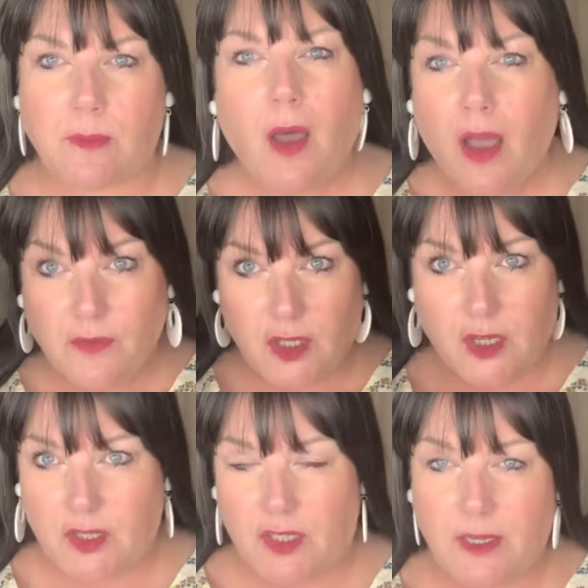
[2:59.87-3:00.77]
but I've
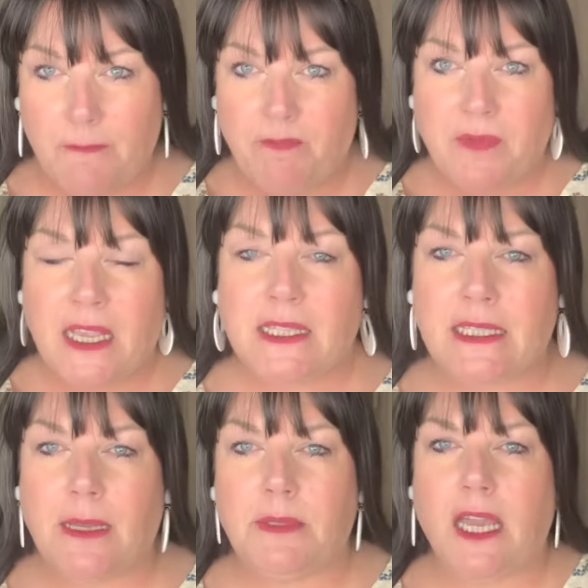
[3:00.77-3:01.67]
just slipped